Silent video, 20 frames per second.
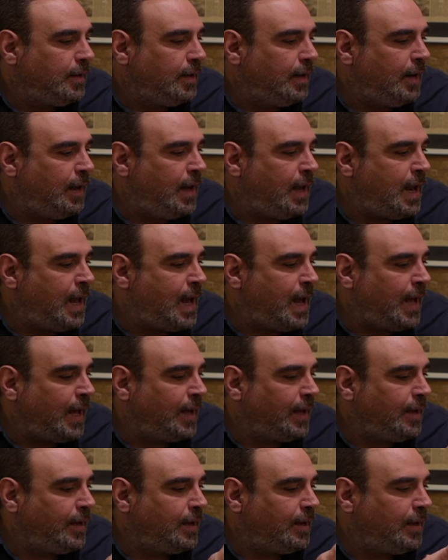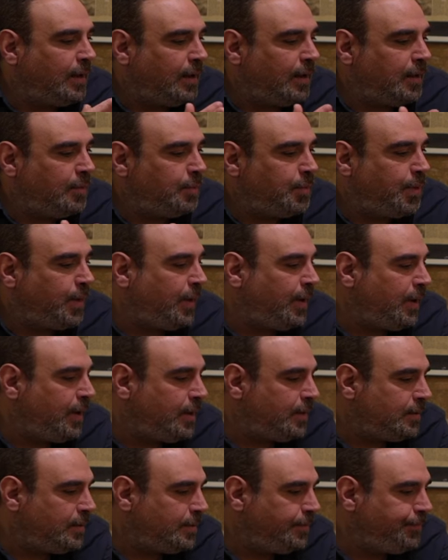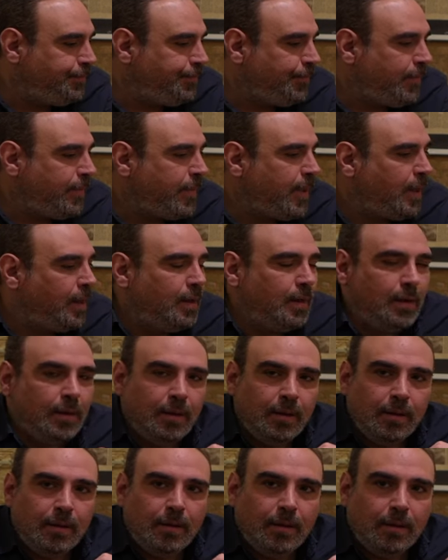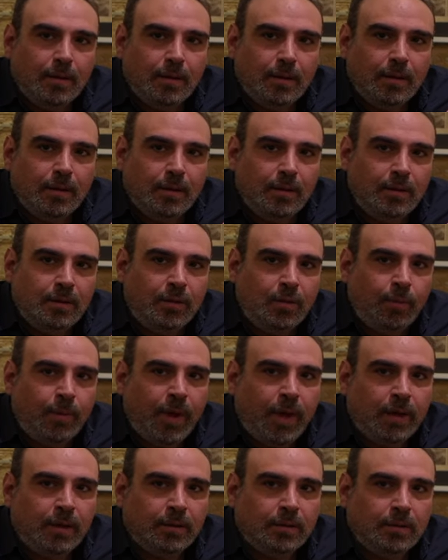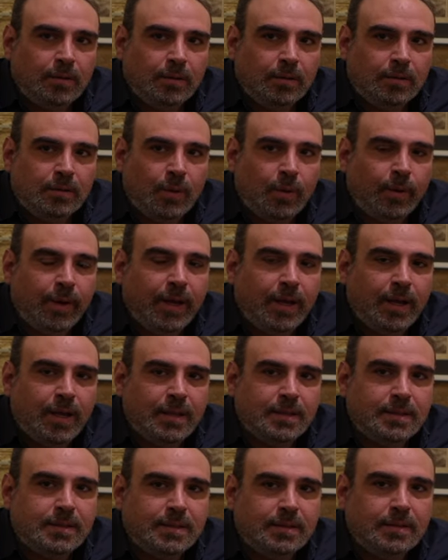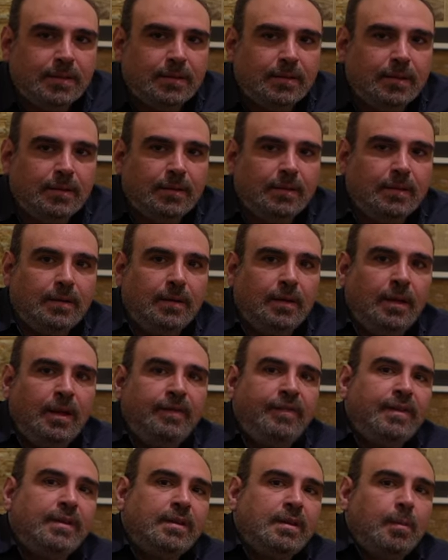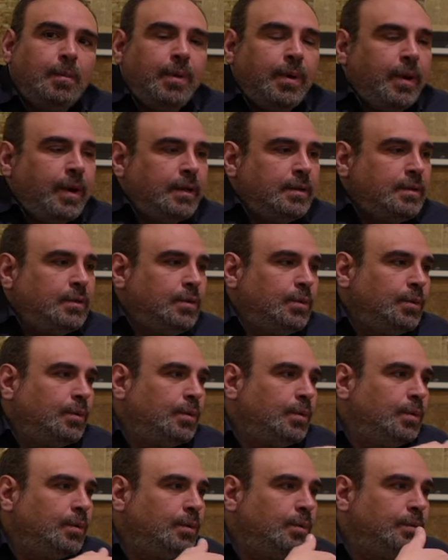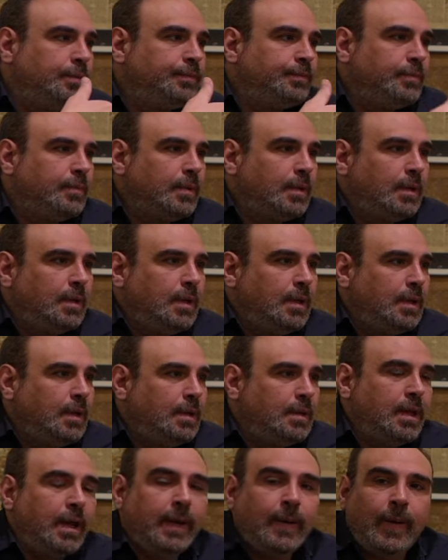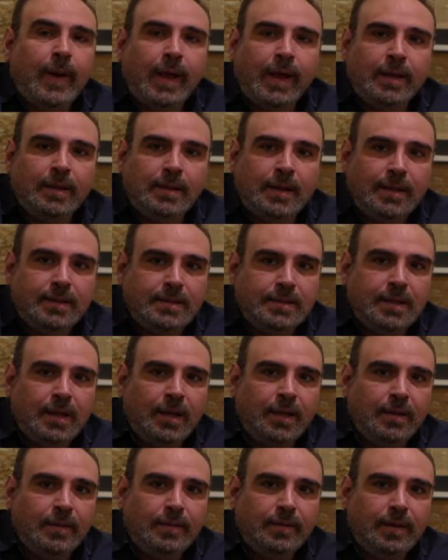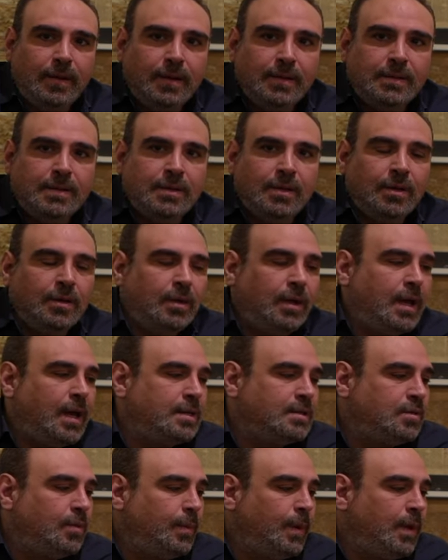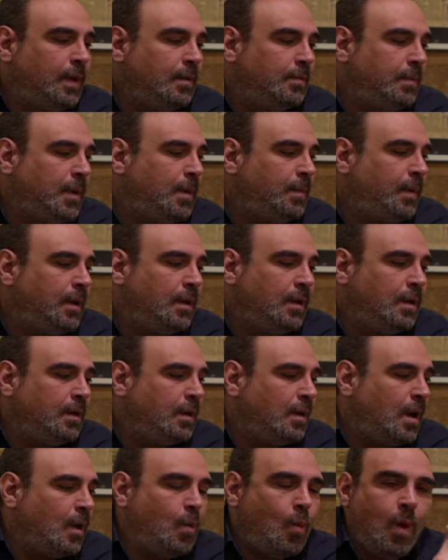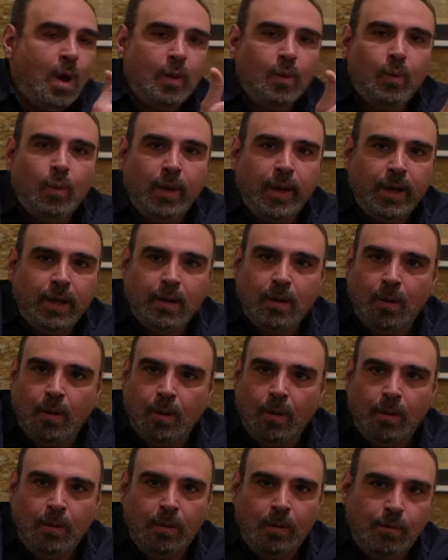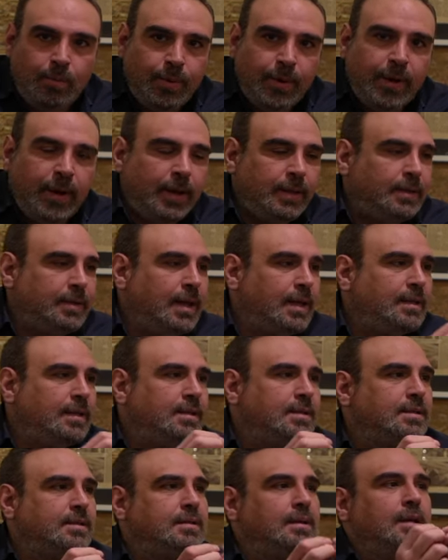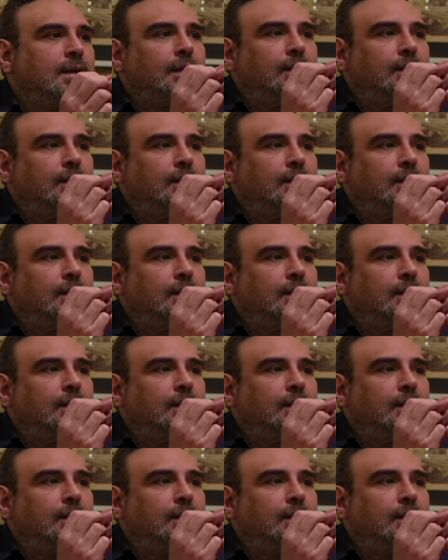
like bread. Mm-hmm. You make torrijas leaving the bread to the grade, let's say. It has to be maybe a 1 week old bread that is